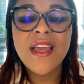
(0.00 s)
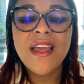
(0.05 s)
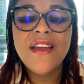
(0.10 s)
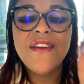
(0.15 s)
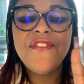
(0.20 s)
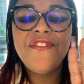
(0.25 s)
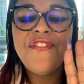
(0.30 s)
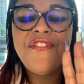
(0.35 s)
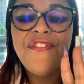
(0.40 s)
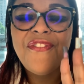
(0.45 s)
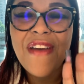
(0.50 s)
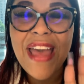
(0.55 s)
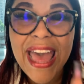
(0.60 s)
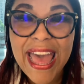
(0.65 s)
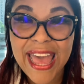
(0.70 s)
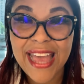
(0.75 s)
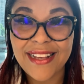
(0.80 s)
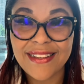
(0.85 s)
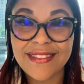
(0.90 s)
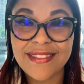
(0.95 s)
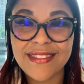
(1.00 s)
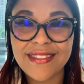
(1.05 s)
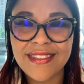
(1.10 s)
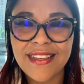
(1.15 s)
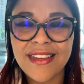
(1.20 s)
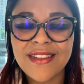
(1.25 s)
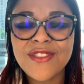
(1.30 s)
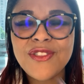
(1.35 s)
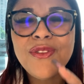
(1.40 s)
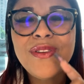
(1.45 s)
Facts.
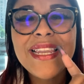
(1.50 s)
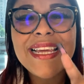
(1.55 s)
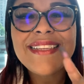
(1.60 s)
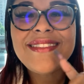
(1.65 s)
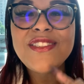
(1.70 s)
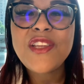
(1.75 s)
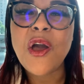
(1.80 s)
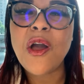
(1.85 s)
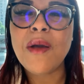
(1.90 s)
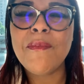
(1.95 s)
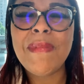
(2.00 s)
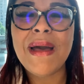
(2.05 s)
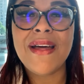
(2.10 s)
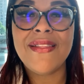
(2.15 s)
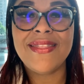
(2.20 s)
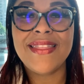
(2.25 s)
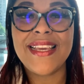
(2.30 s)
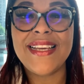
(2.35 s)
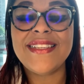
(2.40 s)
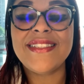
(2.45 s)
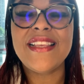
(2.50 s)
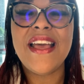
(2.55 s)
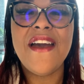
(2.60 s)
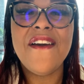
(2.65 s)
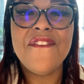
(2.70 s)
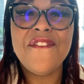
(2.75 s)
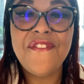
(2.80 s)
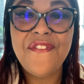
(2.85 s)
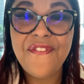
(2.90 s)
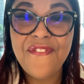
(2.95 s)
So let's talk about these
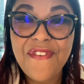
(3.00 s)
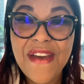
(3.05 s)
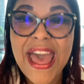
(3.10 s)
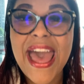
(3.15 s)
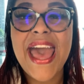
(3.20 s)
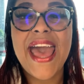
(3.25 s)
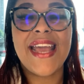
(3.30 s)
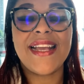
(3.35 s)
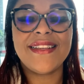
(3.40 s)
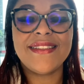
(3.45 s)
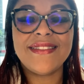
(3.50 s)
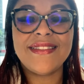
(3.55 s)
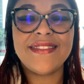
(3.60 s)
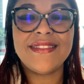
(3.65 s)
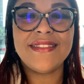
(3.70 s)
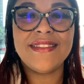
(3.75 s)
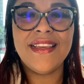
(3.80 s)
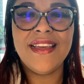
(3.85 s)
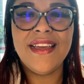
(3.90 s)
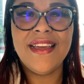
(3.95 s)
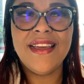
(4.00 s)
facts.